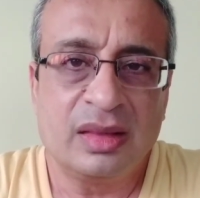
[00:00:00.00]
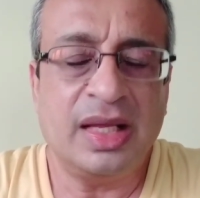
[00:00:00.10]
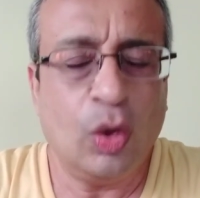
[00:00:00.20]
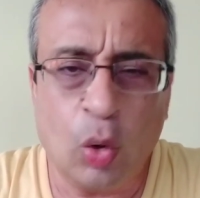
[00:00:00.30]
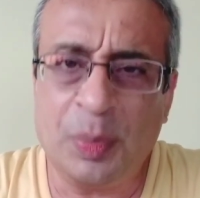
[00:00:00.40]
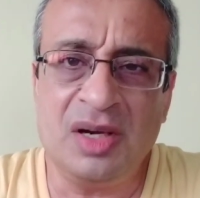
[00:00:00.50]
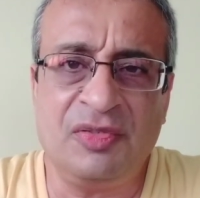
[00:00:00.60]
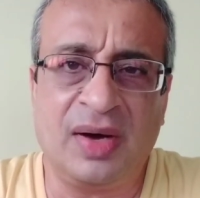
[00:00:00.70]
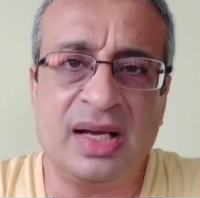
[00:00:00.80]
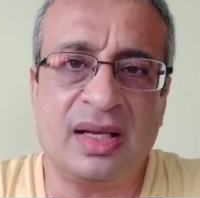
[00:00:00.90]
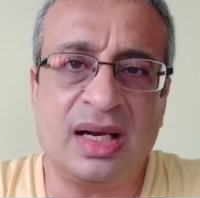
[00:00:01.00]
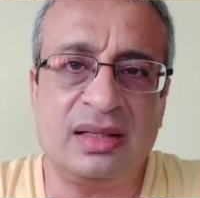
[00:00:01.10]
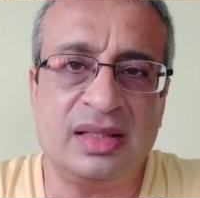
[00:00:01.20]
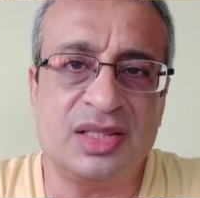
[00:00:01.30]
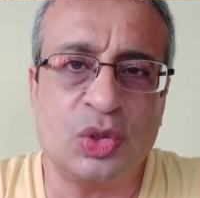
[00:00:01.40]
They opened fire
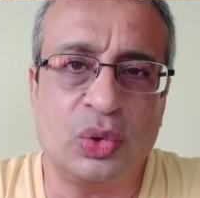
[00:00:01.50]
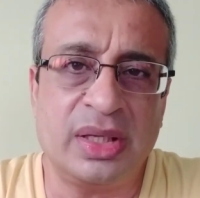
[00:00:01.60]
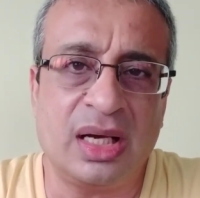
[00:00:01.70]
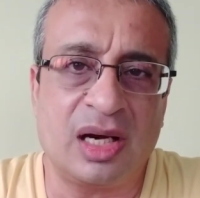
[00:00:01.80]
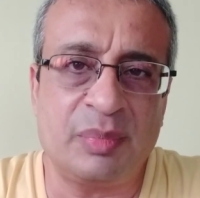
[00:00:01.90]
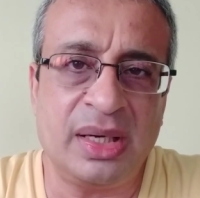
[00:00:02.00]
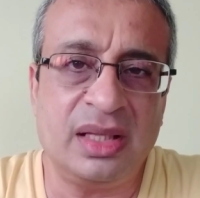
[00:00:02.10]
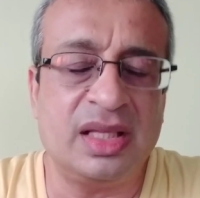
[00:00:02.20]
at the Saudi army.